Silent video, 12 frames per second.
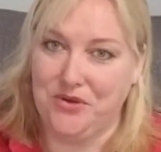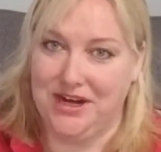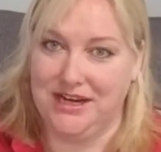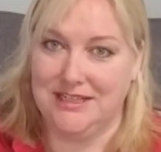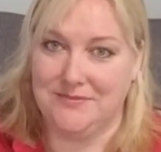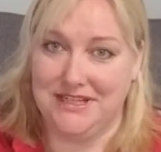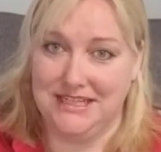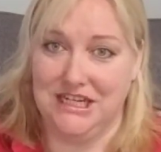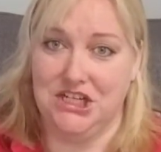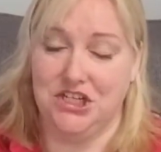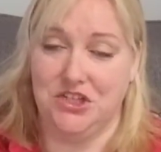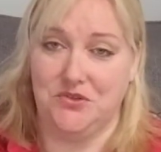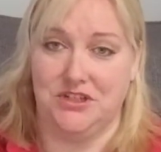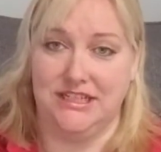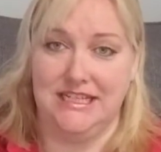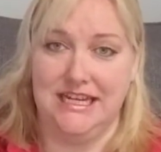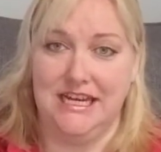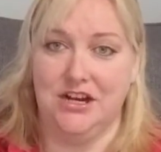Great Expectations
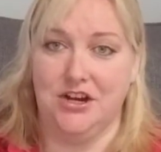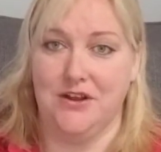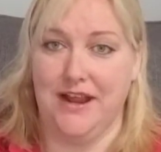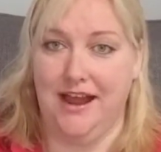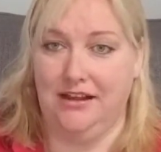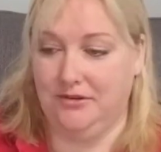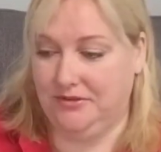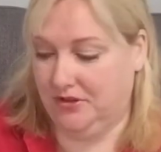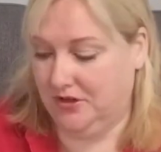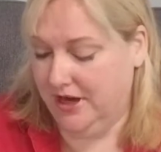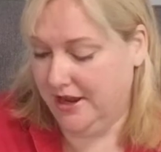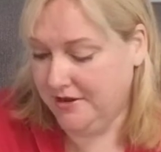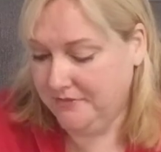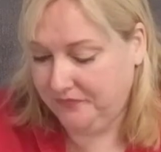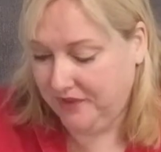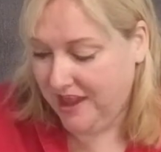Realty here in Ocala, Florida.